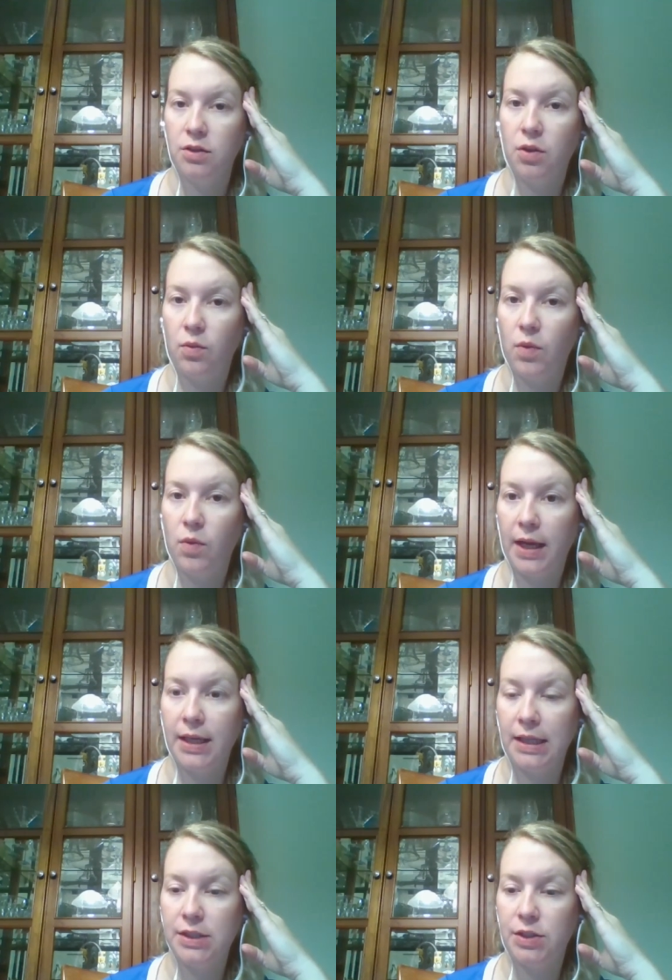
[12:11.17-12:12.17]
So what
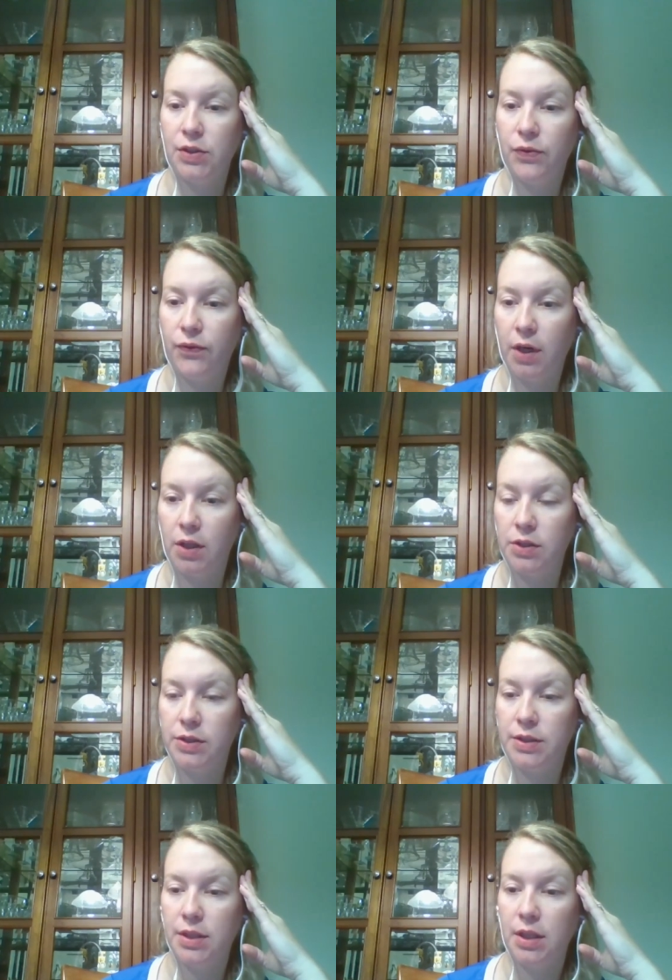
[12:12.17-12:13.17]
I need to do
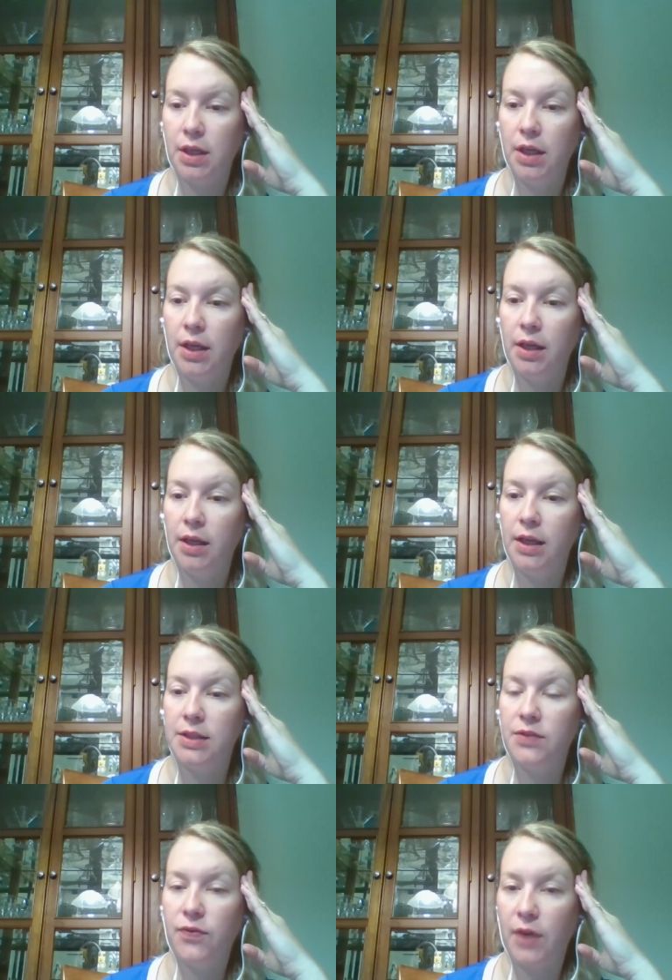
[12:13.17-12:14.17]
first
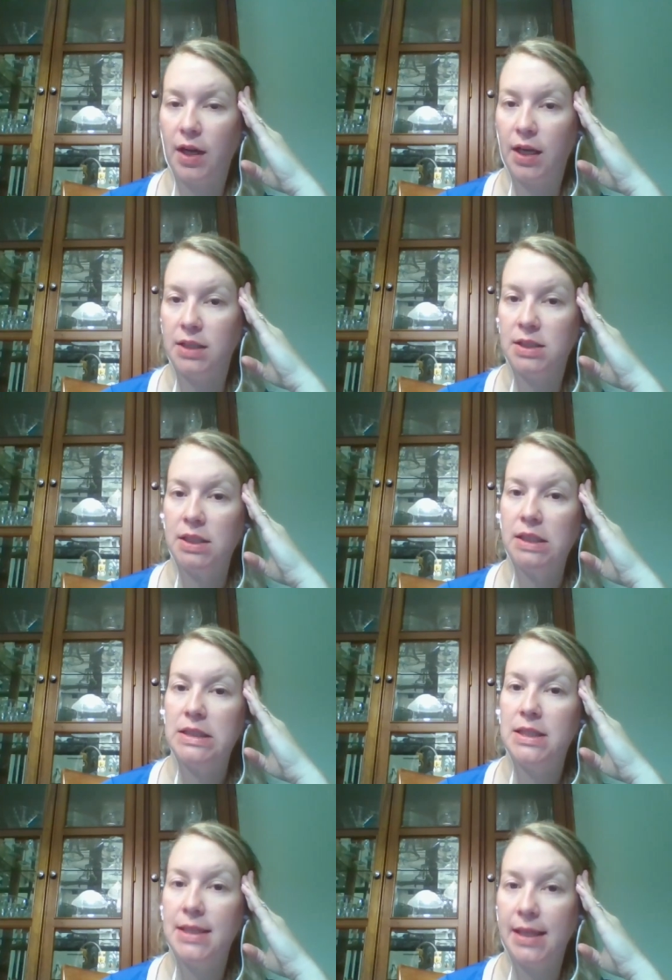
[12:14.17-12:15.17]
is find
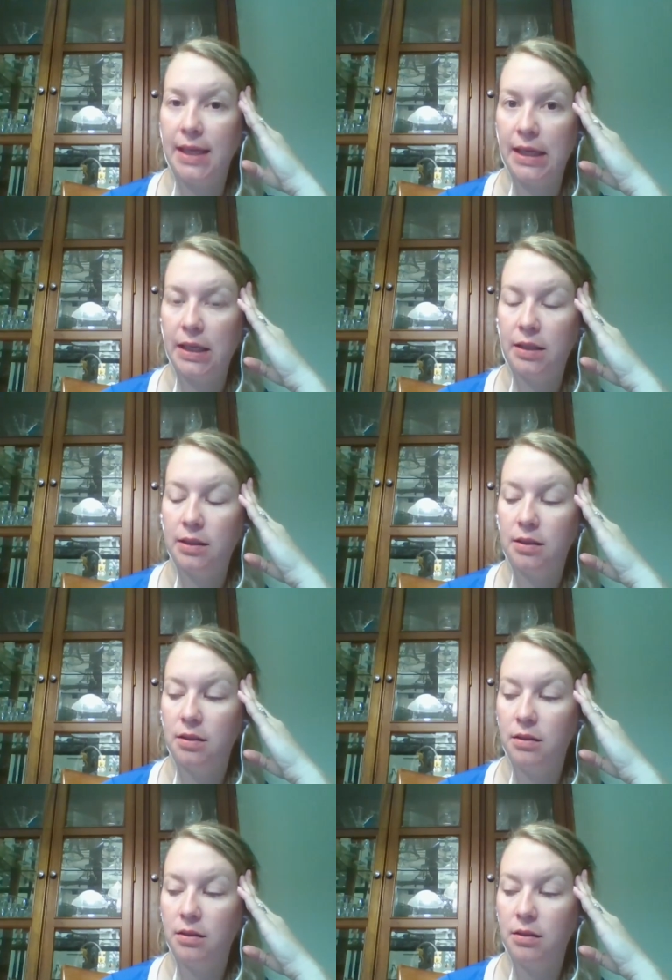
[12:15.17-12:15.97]
T,